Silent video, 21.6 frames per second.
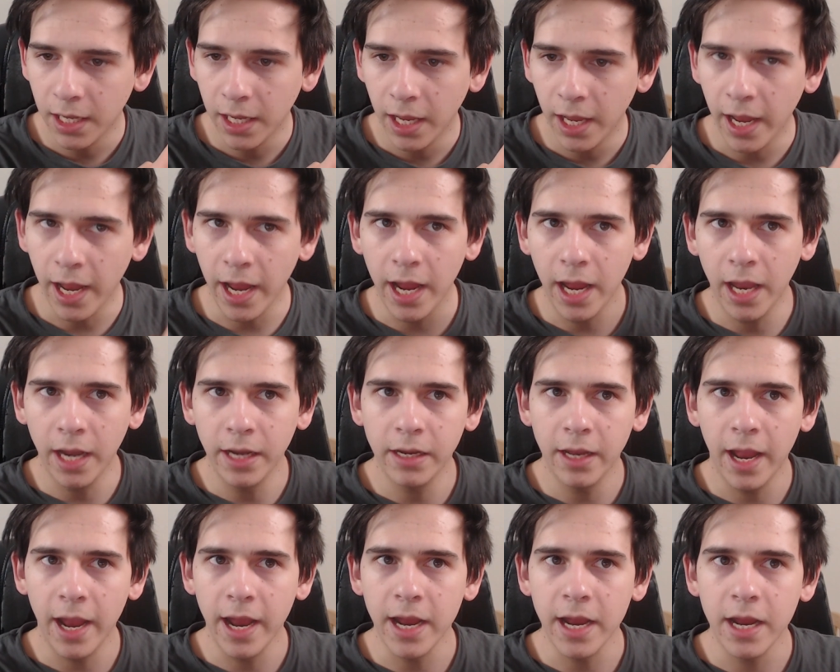
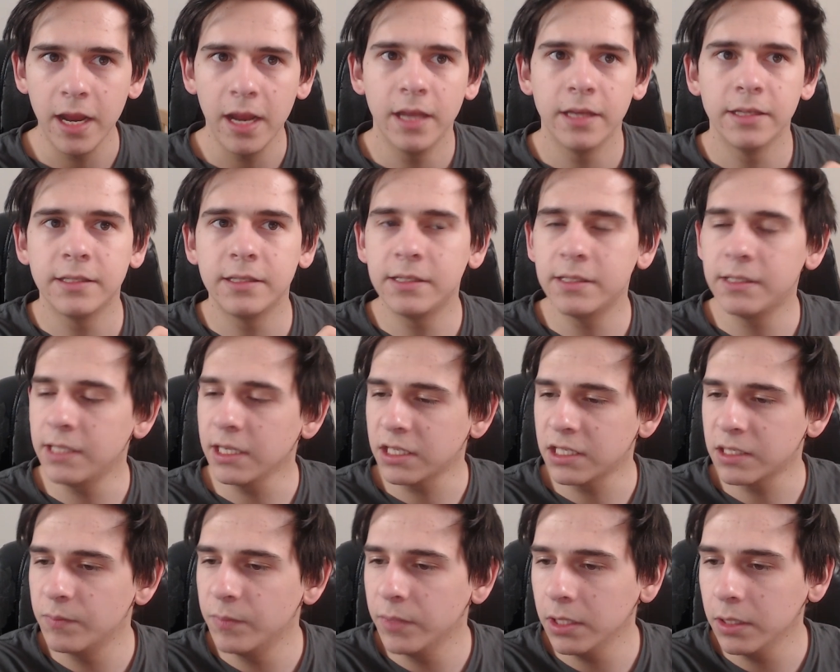and a
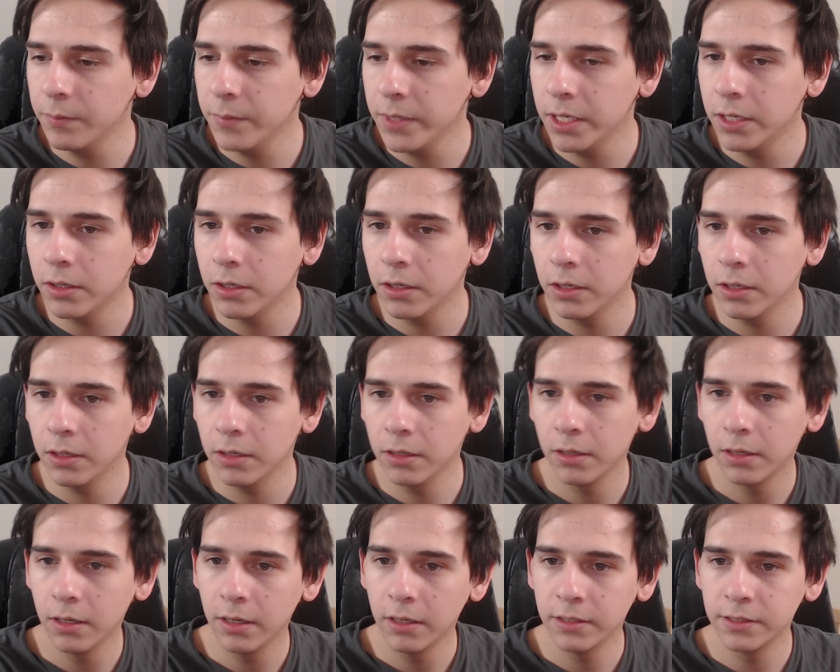
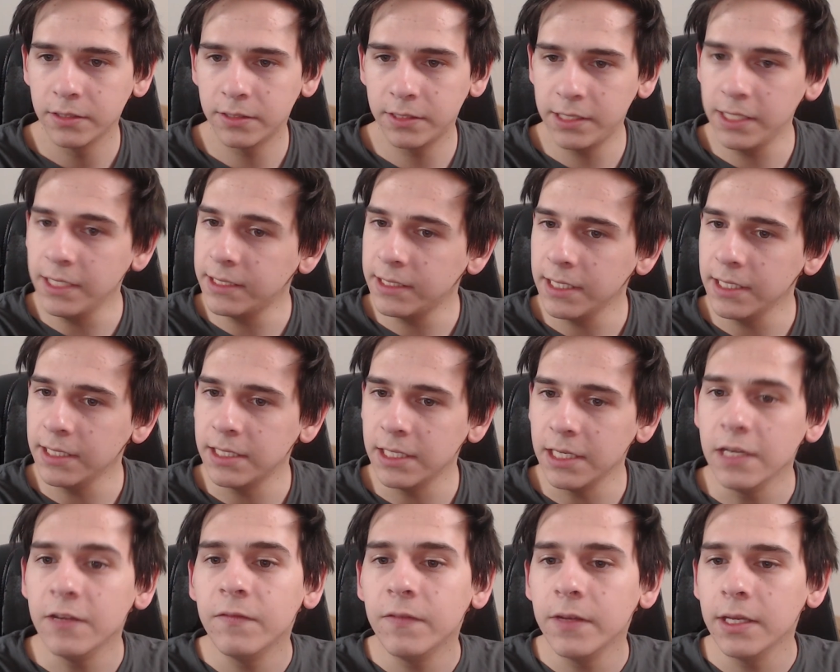6mm
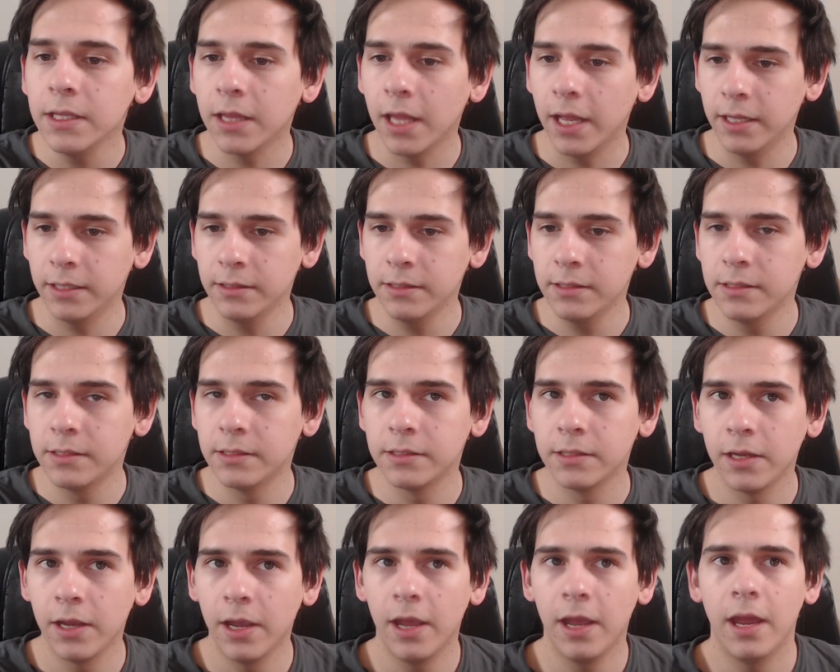CCTV
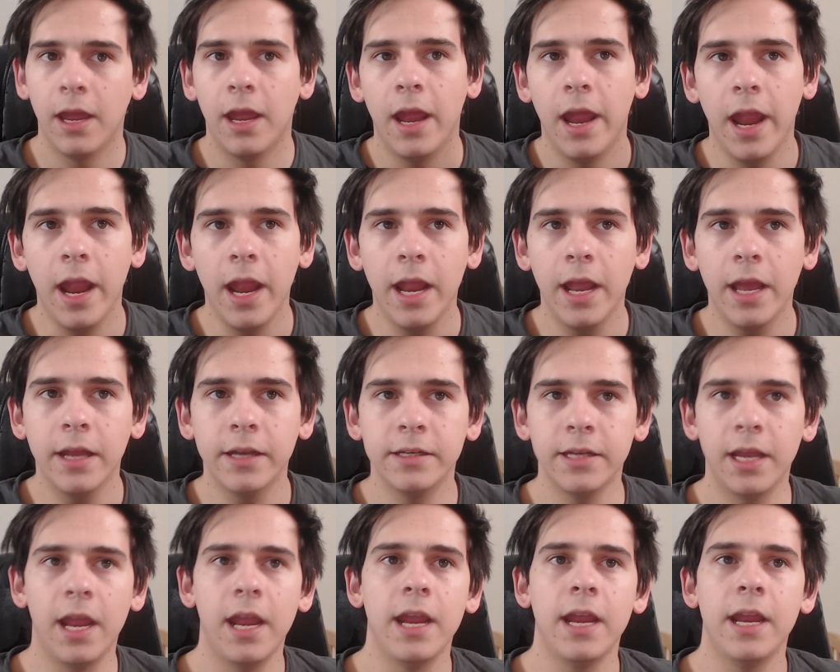lens
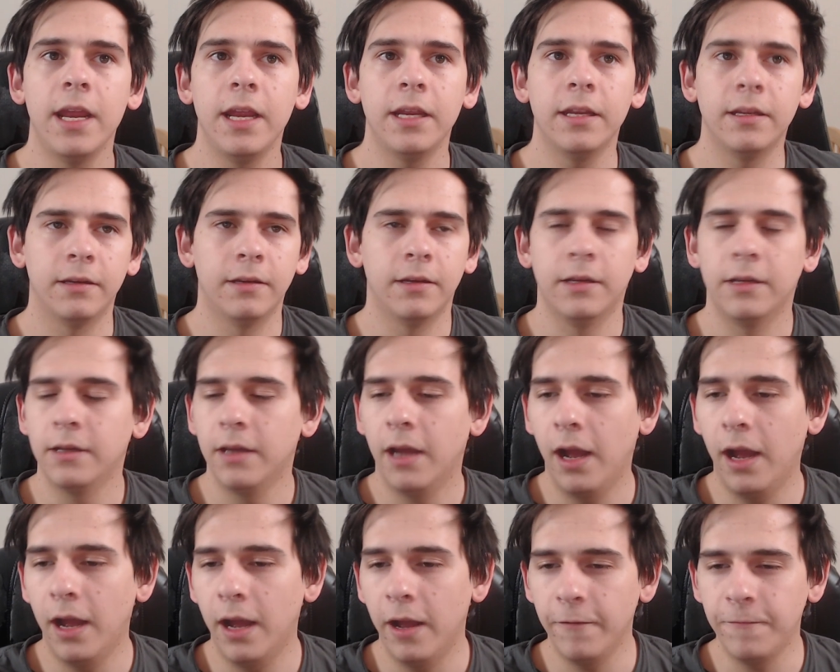and a
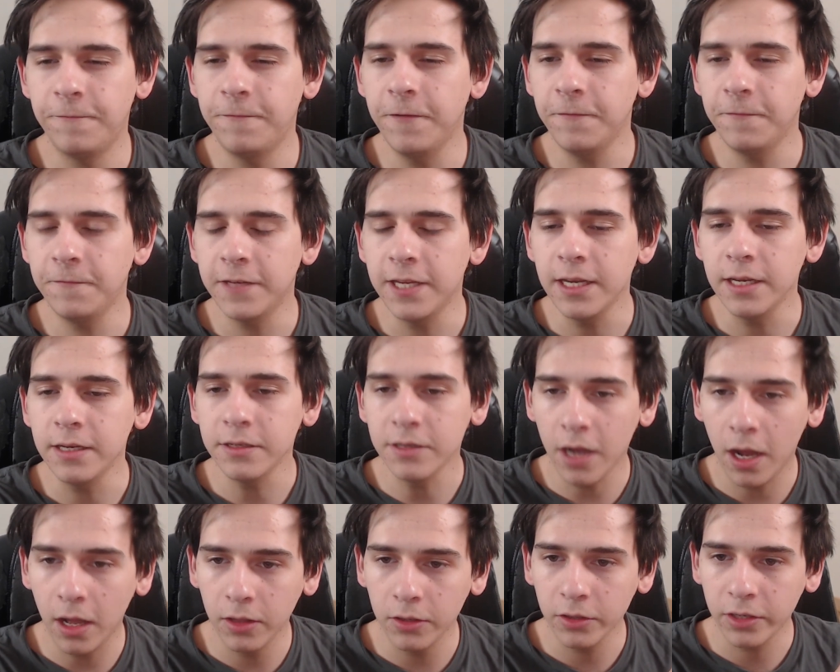
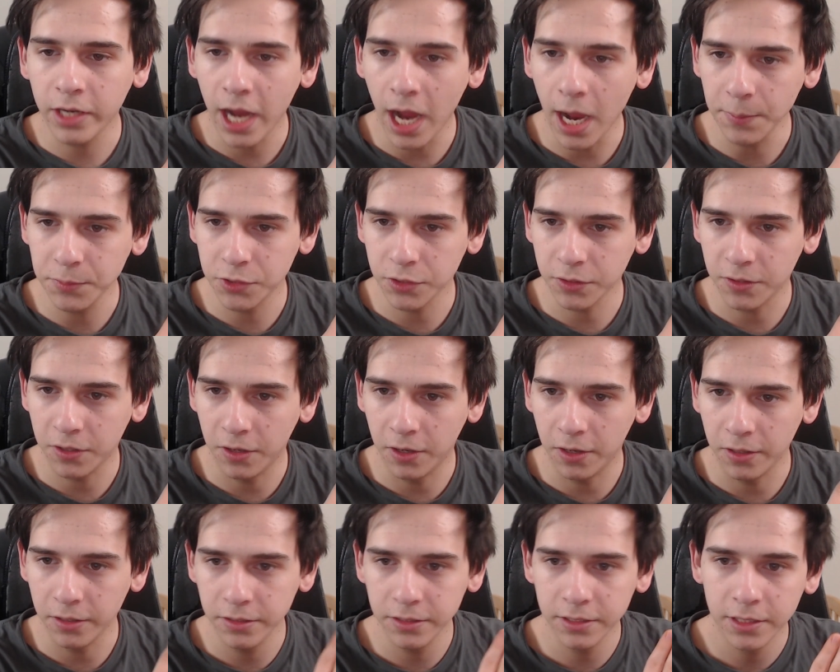$15 capture
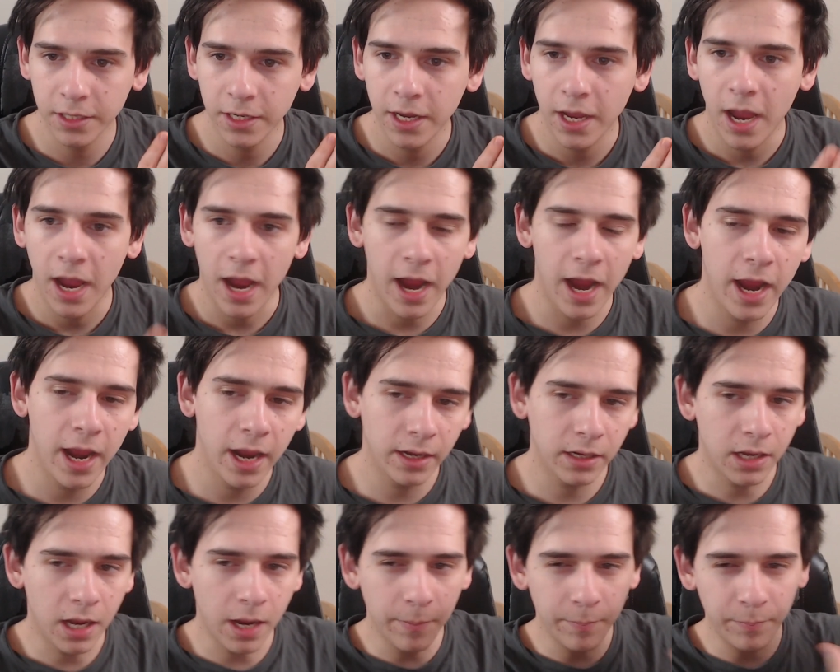card
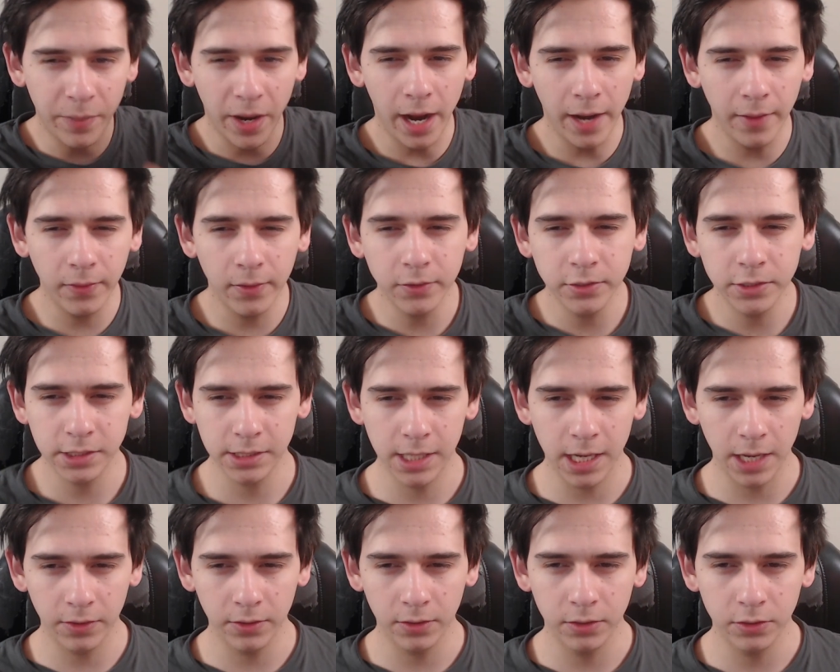and combine those
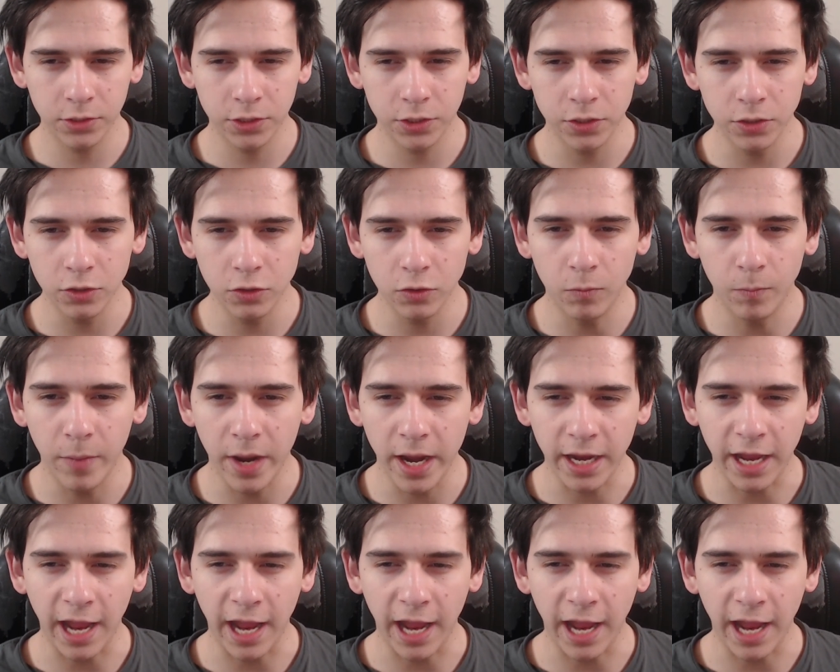together to make